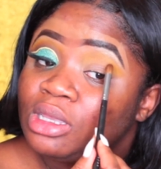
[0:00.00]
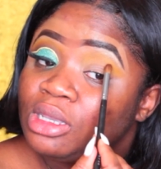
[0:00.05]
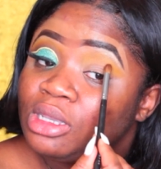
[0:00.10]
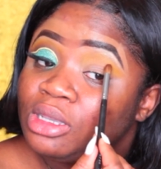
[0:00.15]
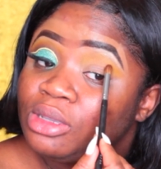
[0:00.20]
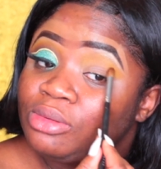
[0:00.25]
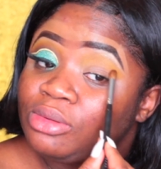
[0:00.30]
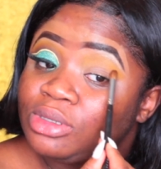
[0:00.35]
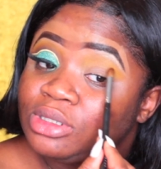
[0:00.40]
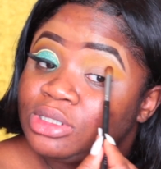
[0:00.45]

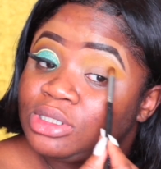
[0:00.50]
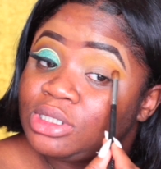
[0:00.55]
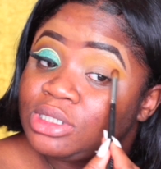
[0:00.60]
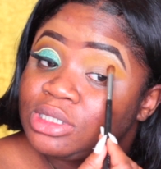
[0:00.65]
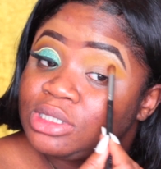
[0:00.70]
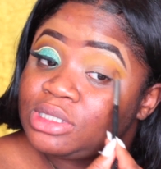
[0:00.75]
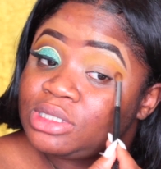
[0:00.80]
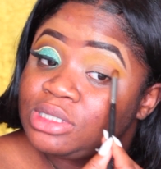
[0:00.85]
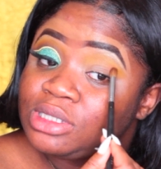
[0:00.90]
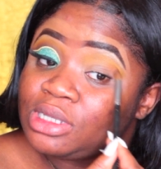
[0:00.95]
And we're
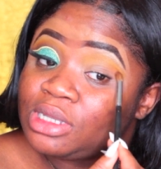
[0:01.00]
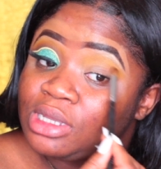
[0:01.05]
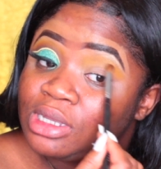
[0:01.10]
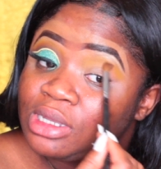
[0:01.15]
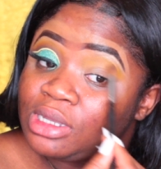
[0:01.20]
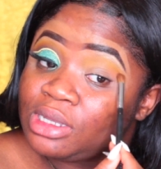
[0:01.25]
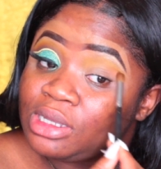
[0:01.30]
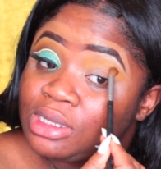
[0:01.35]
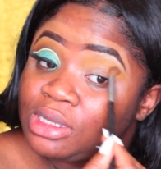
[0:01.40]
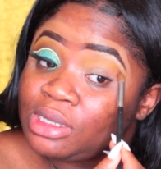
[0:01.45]
just
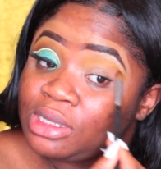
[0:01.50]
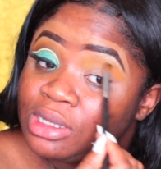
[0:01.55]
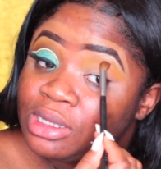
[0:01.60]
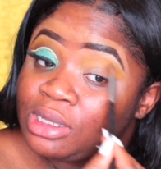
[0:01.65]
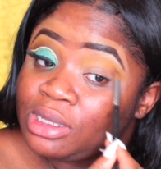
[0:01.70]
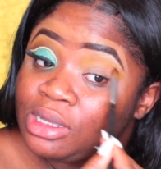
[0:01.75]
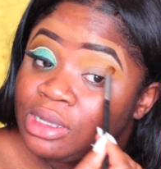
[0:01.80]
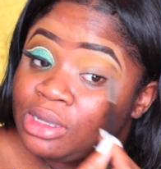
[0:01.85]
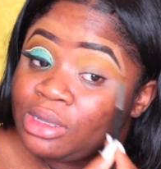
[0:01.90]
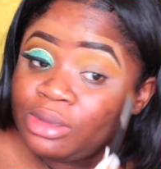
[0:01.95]

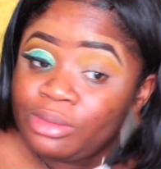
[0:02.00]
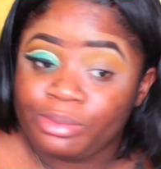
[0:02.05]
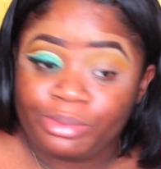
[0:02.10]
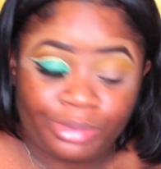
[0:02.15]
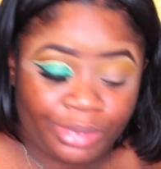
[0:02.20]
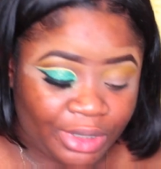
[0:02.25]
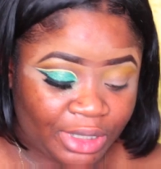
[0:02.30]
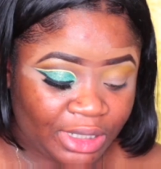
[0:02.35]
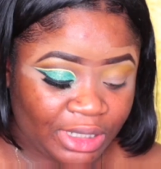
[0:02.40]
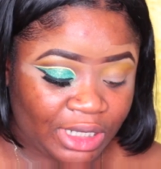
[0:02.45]

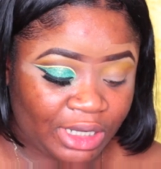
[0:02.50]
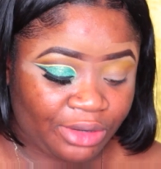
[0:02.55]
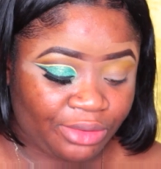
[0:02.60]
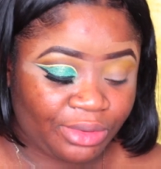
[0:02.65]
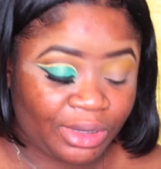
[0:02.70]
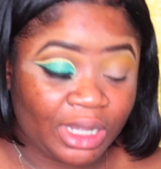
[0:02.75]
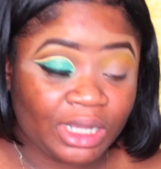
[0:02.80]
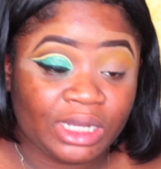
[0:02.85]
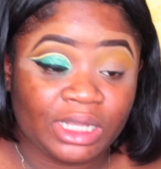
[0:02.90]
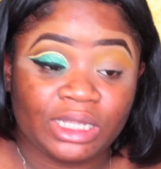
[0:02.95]
putting that
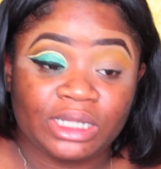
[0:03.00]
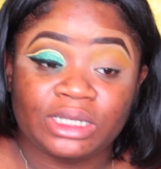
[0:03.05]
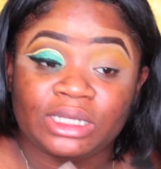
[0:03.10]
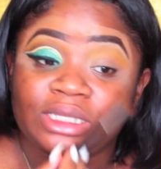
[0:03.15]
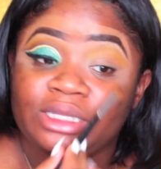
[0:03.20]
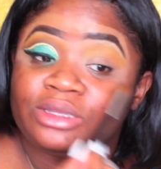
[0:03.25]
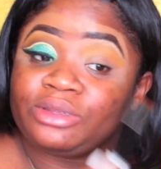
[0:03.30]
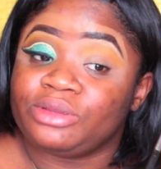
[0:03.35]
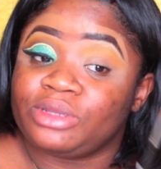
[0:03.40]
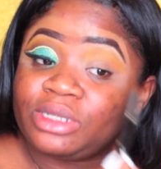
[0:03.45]
right in
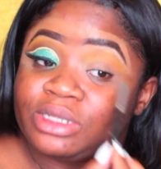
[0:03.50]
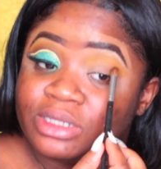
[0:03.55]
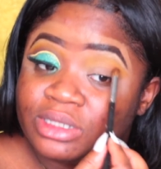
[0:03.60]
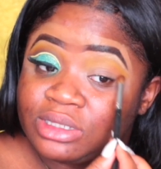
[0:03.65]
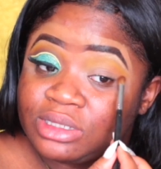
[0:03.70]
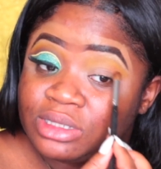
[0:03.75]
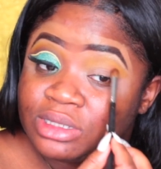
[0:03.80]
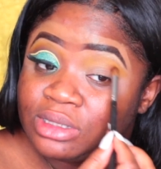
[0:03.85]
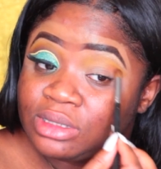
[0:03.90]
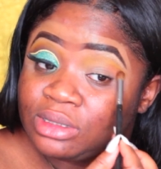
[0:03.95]
the
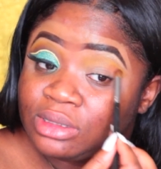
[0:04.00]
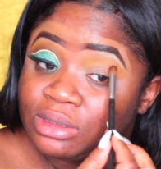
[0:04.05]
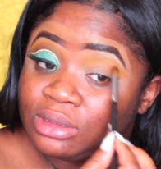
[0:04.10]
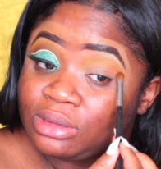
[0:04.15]
crease.